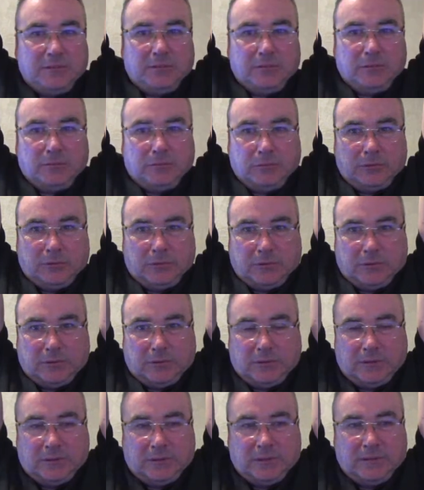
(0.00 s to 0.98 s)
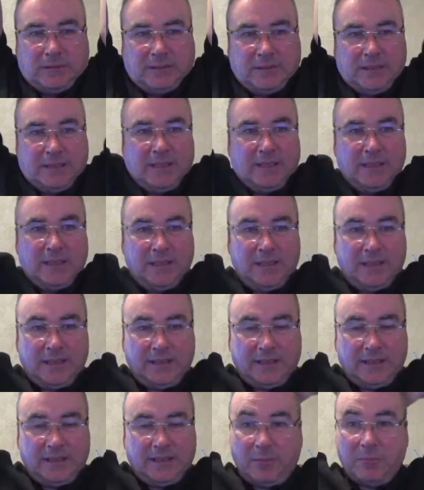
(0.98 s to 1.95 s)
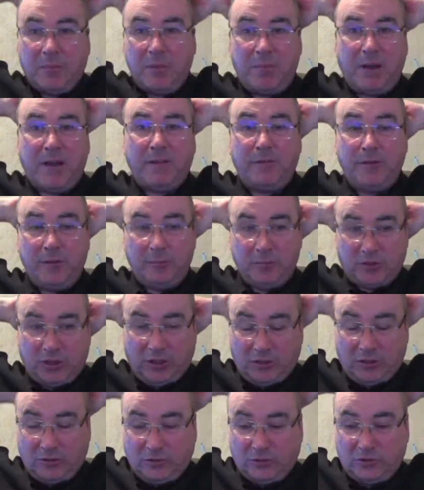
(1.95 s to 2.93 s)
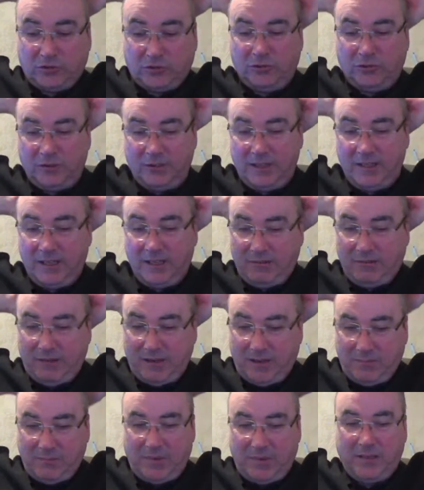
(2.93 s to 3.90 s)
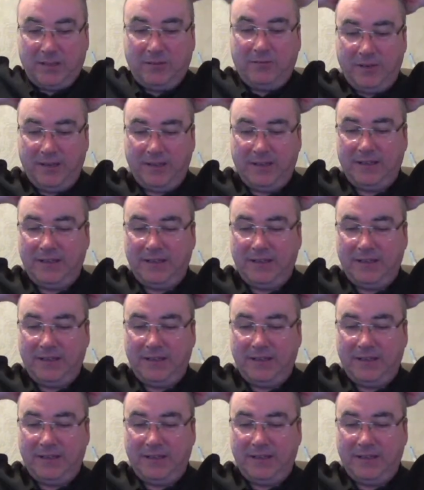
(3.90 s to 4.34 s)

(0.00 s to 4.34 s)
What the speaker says: Oh, yeah. My bathroom's going to look stunning anyway. By the way,